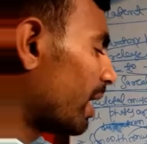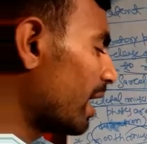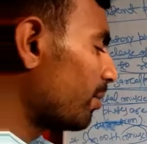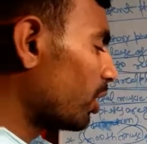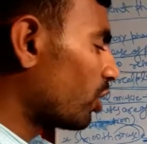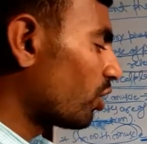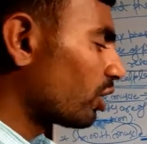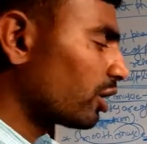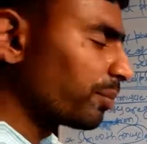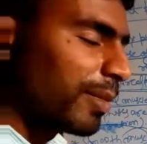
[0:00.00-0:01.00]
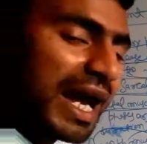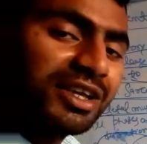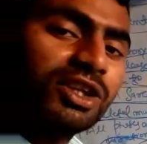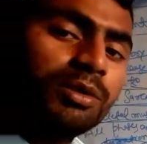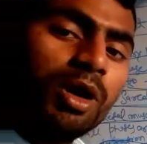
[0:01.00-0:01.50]
fiber occur
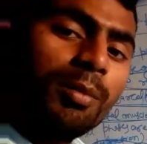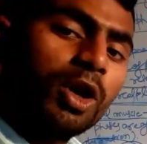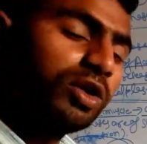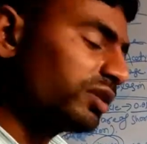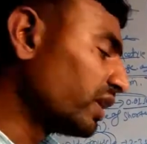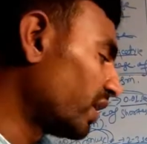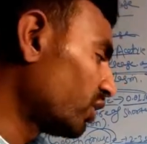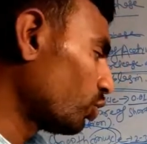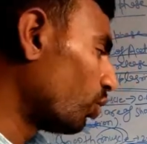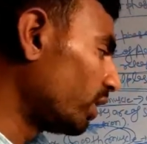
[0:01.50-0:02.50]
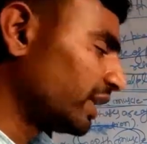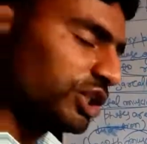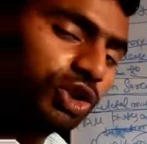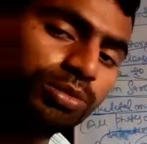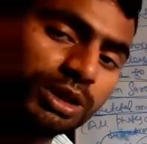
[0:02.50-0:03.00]
maximum on threshold
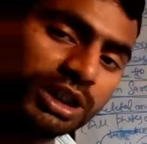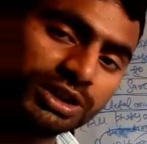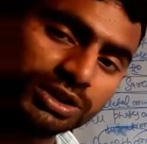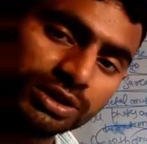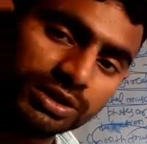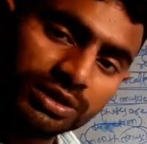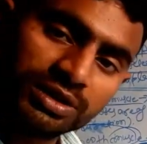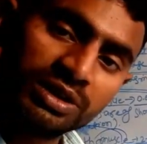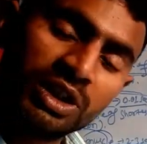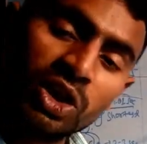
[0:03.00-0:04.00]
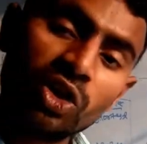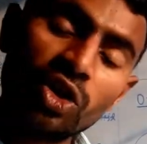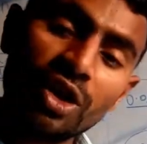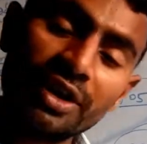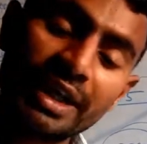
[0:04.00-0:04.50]
stimulus.
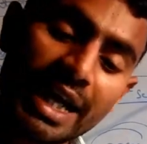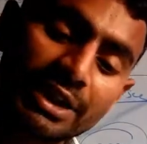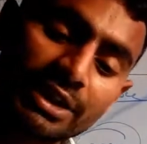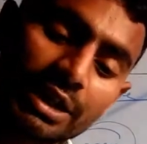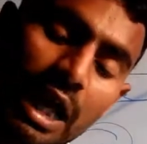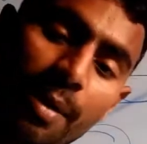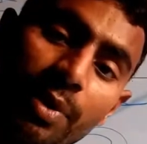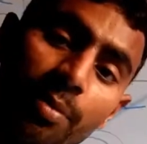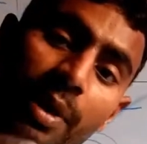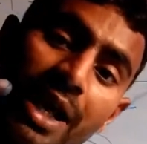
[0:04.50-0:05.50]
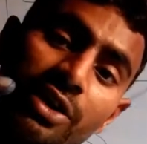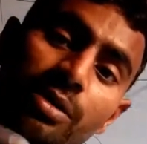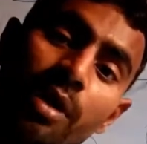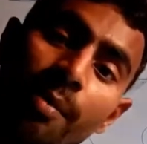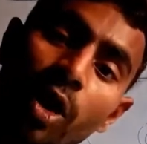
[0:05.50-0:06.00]
Contraction happen
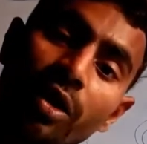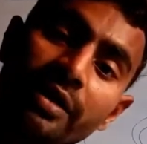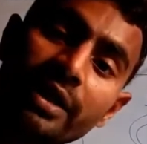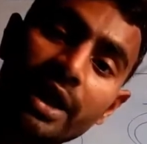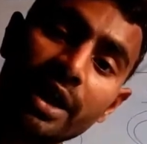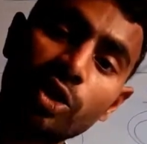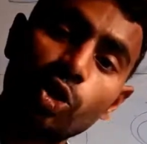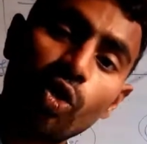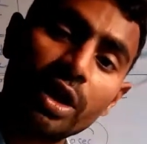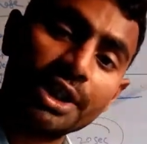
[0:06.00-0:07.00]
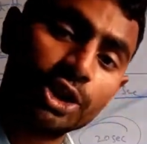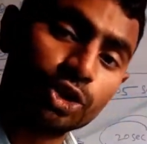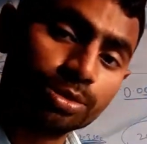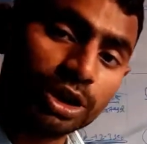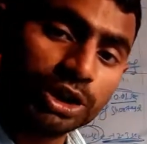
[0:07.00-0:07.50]
maximum on threshold
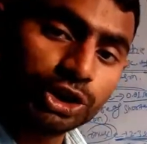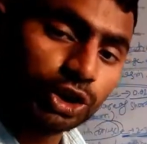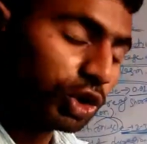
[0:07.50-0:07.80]
stimulus,